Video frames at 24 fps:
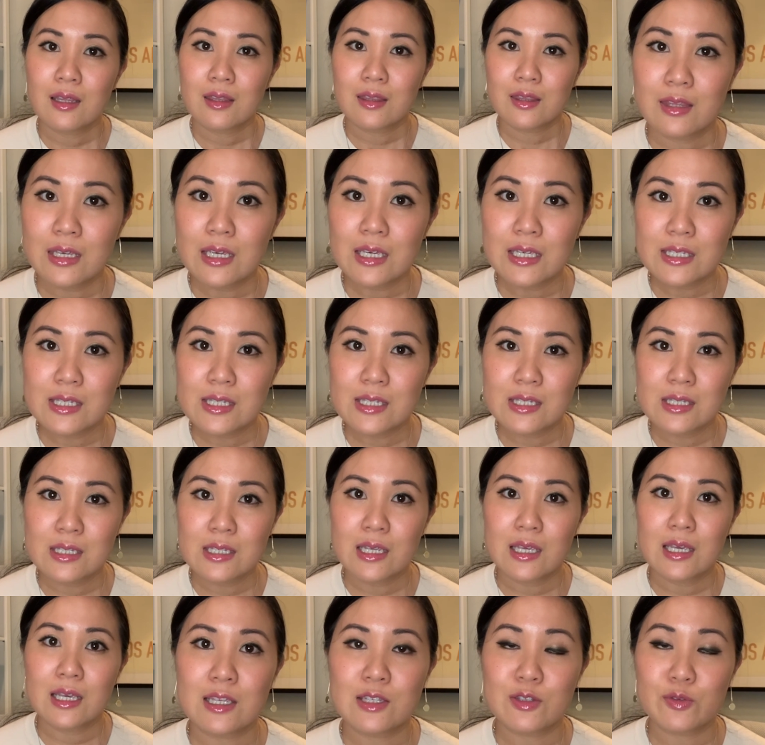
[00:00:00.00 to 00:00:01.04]
this
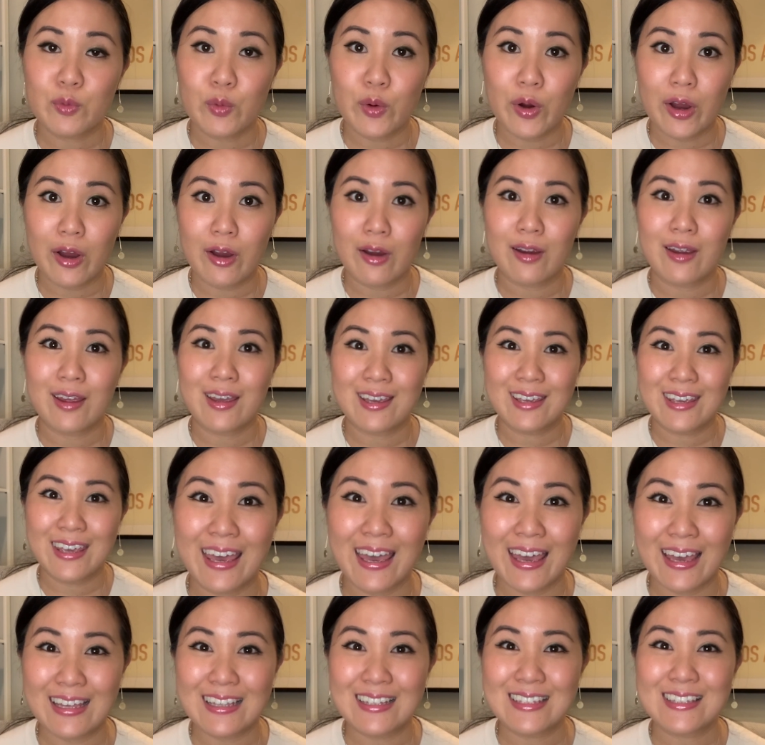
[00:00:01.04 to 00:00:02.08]
is where it
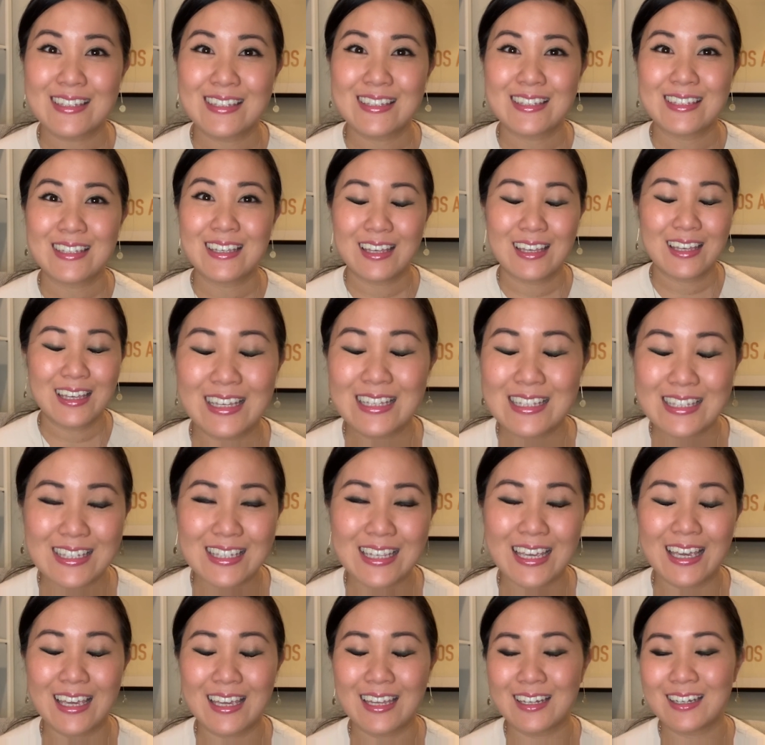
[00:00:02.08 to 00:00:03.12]
gets
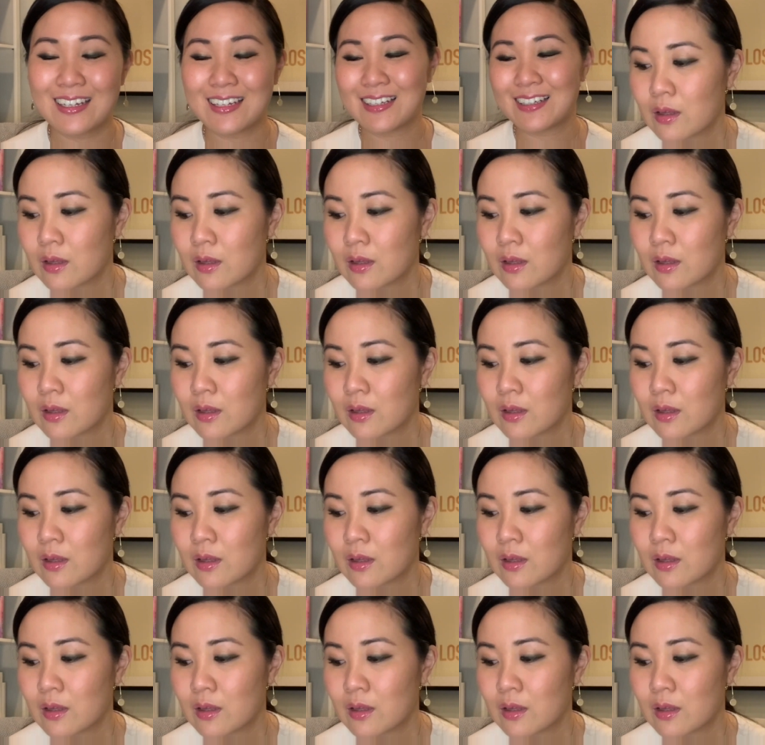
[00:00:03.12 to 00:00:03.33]
insane.